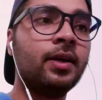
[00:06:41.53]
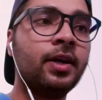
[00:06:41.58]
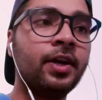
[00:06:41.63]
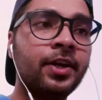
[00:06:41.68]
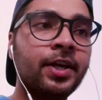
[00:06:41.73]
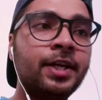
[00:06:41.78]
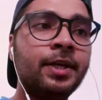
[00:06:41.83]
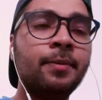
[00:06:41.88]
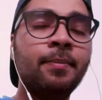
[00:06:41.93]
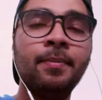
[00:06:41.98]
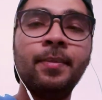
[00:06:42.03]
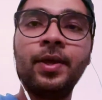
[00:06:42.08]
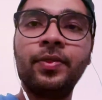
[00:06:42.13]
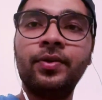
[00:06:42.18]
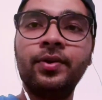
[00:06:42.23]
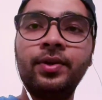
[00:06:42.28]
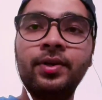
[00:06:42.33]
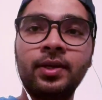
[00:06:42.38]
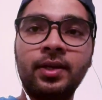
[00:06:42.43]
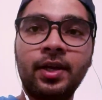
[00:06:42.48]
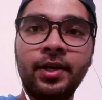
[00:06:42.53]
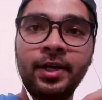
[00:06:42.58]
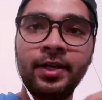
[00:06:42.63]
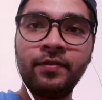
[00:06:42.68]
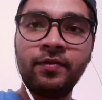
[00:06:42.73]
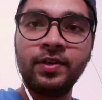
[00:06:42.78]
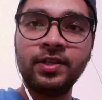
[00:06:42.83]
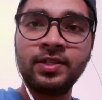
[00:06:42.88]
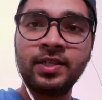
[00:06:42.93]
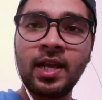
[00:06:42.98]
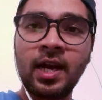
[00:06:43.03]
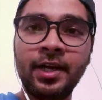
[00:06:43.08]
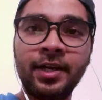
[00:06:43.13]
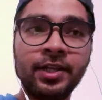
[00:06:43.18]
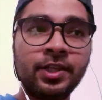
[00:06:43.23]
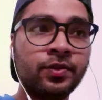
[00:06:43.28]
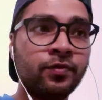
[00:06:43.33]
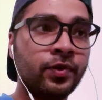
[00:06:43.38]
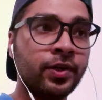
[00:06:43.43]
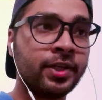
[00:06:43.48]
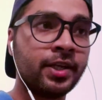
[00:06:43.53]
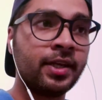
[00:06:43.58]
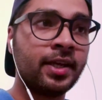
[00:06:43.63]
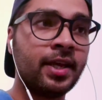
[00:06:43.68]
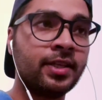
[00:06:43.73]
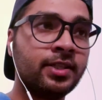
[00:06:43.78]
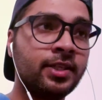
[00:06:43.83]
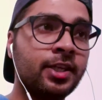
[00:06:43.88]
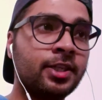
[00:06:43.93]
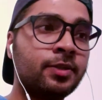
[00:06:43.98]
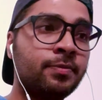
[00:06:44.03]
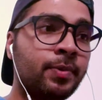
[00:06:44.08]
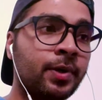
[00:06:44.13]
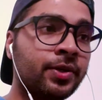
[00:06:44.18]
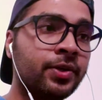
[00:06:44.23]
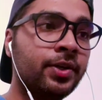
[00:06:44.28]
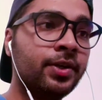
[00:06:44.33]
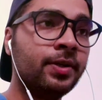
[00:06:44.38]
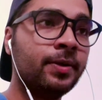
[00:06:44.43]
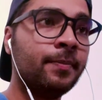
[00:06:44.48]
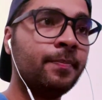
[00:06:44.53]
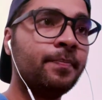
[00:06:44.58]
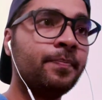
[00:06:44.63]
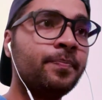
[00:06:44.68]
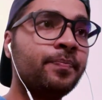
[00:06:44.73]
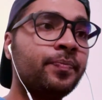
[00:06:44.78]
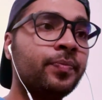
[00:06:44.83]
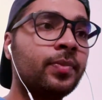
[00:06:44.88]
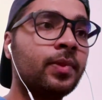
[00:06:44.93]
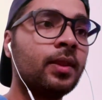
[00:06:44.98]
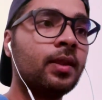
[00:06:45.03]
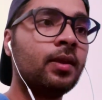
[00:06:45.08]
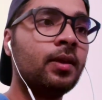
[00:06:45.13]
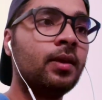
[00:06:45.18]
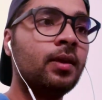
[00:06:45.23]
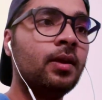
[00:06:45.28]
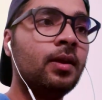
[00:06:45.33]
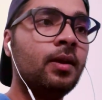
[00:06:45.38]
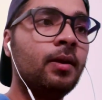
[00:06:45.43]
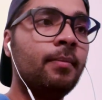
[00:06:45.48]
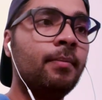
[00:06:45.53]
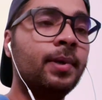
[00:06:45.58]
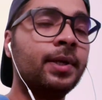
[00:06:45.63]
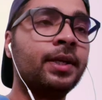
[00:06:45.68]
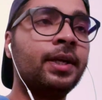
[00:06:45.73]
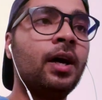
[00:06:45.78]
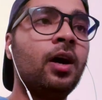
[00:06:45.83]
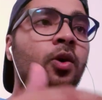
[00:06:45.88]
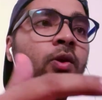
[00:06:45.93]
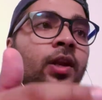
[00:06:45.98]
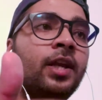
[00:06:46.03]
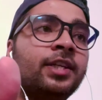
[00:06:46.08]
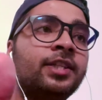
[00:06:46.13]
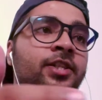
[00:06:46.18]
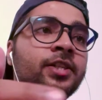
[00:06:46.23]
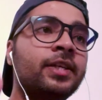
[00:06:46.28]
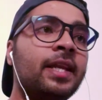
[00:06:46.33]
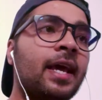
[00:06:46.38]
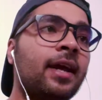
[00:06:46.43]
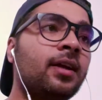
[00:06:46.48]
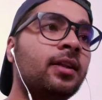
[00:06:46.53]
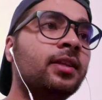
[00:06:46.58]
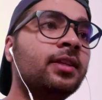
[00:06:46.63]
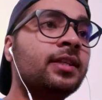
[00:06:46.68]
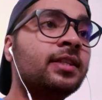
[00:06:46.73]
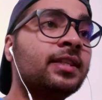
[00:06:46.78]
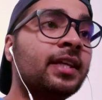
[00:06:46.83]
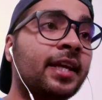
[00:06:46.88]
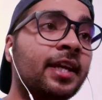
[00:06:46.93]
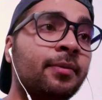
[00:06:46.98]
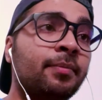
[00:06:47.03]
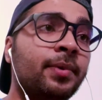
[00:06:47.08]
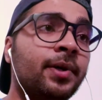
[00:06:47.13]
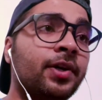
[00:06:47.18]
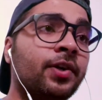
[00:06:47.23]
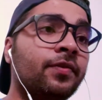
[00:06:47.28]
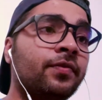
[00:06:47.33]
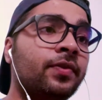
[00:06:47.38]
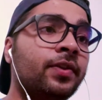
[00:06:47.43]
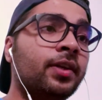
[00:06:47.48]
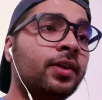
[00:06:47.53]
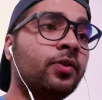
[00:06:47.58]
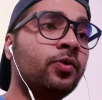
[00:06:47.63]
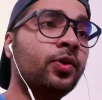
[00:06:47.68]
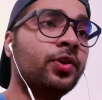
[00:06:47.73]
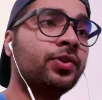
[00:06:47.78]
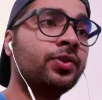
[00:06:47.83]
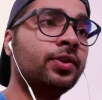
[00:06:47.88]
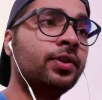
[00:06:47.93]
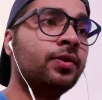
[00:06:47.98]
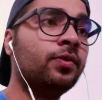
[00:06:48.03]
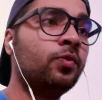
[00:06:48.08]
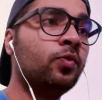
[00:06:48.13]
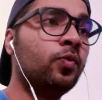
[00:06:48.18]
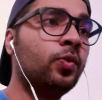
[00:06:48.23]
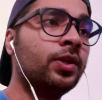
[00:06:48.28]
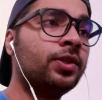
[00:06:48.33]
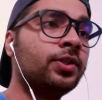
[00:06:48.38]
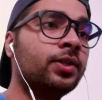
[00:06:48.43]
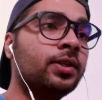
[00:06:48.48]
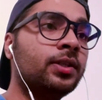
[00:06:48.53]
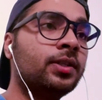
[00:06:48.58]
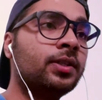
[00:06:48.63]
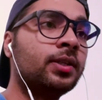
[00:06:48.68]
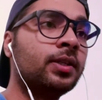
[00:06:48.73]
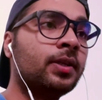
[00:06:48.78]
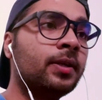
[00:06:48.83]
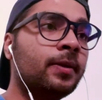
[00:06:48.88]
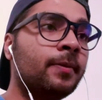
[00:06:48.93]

current method, current functionality is working as expected. But now let's tackle the second part of the question, which is